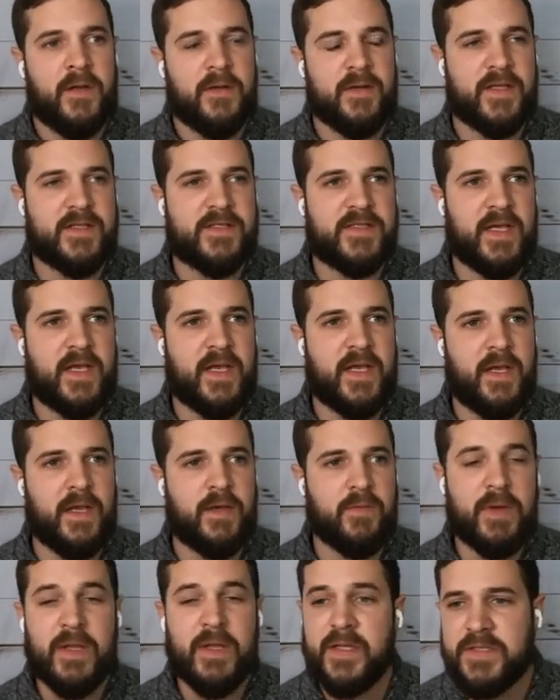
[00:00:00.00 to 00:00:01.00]
let's
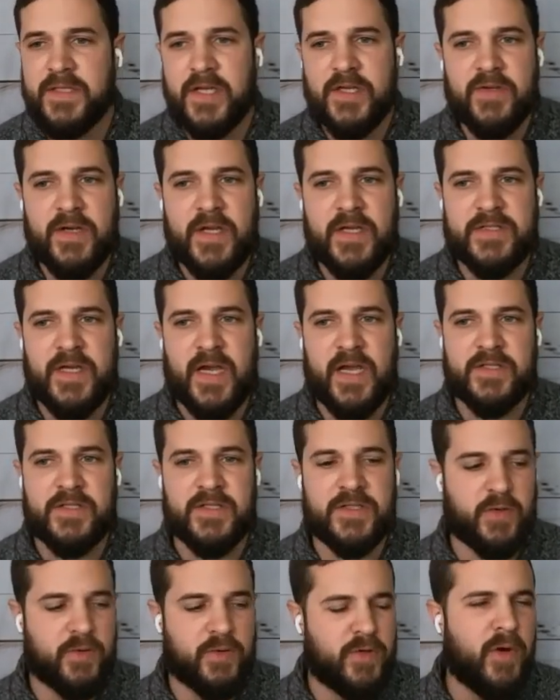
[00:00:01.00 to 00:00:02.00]
say, real estate
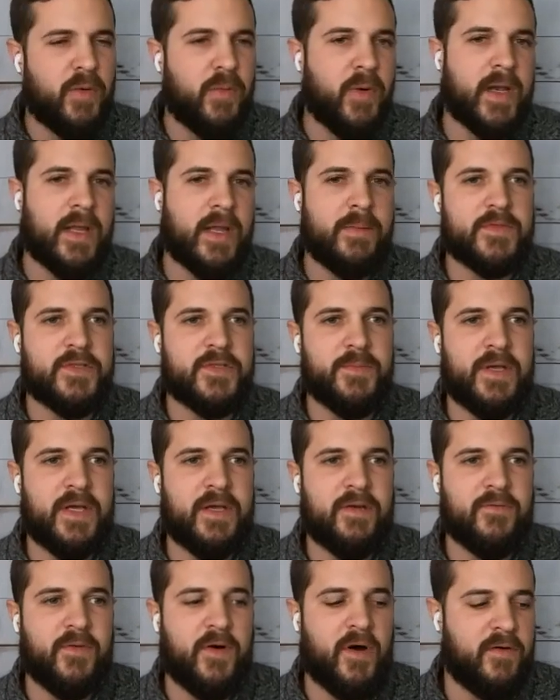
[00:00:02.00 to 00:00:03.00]
transactions, or you don't want him to be
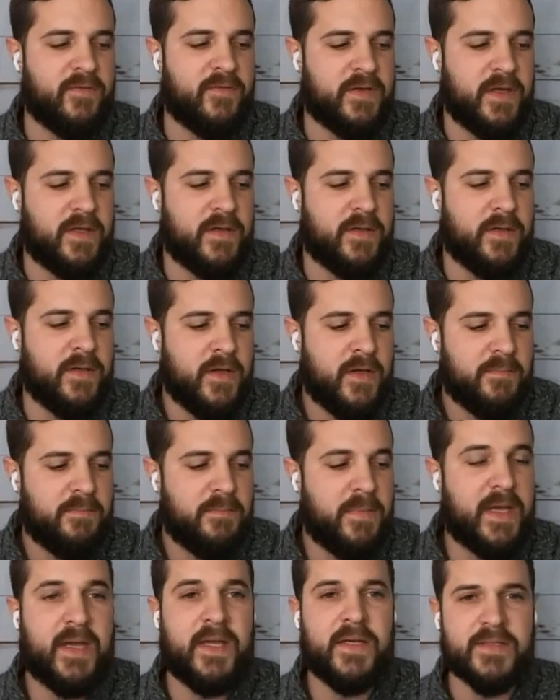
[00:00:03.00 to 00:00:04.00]
involved in
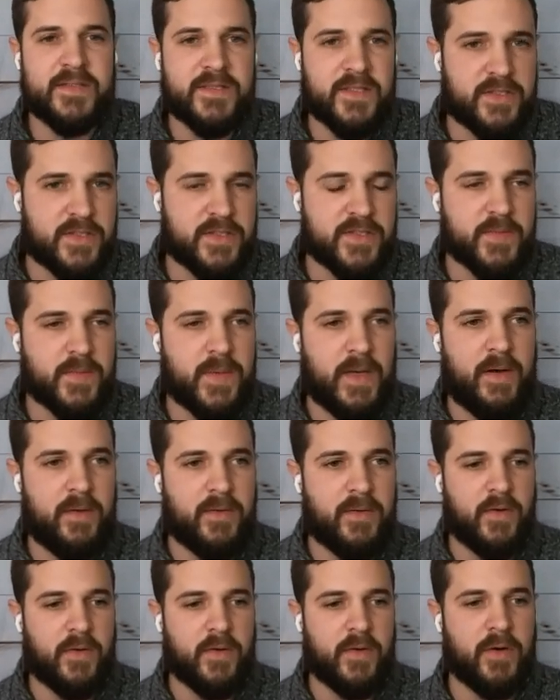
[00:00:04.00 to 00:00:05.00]
making decisions
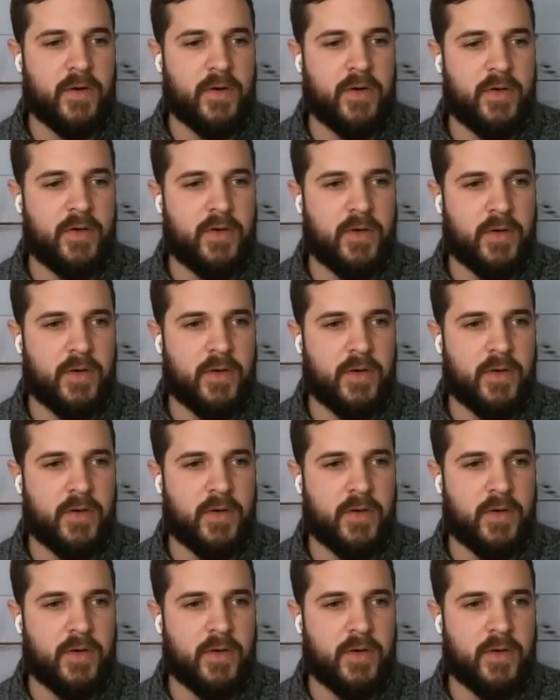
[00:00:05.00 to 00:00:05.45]
around your